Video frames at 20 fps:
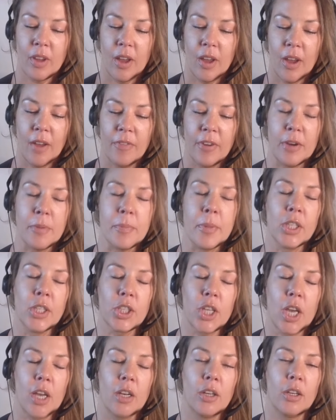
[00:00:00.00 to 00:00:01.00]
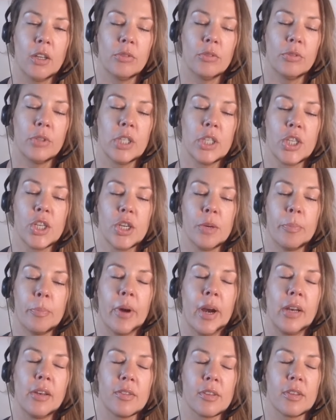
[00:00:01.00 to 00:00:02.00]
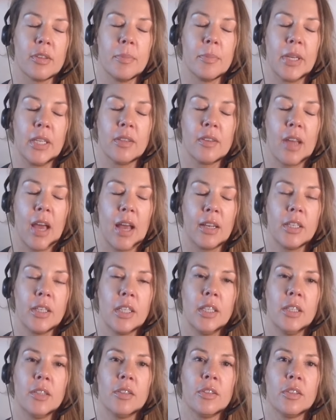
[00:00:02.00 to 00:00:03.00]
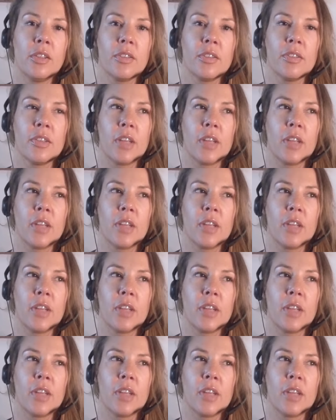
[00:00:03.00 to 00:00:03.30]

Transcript: I very much had a Richard Branson mentality to just